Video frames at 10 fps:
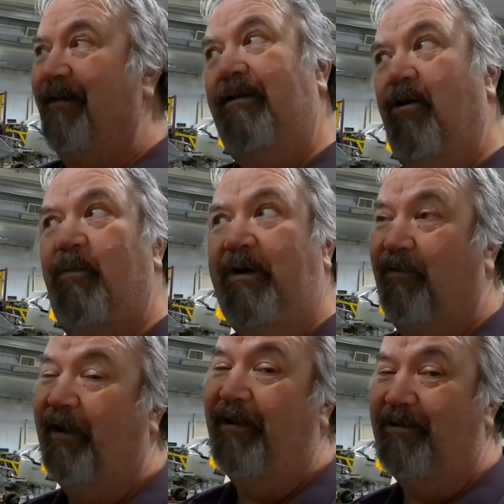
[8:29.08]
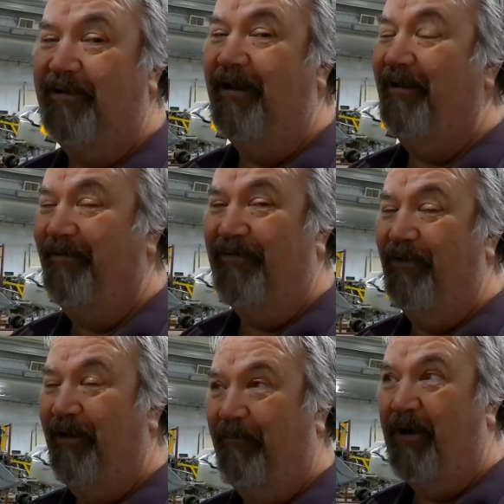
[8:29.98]
Nobody flies for
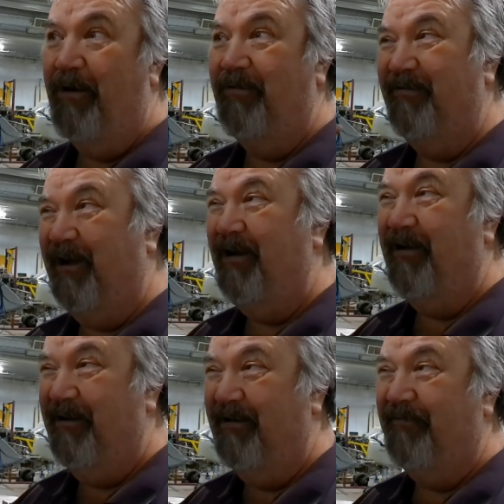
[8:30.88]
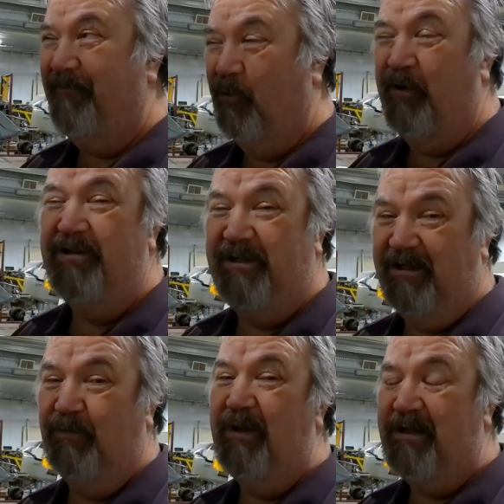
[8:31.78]
like about 4 to
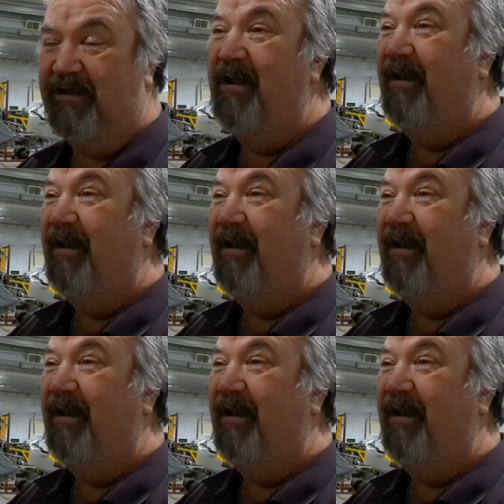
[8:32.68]
6 weeks.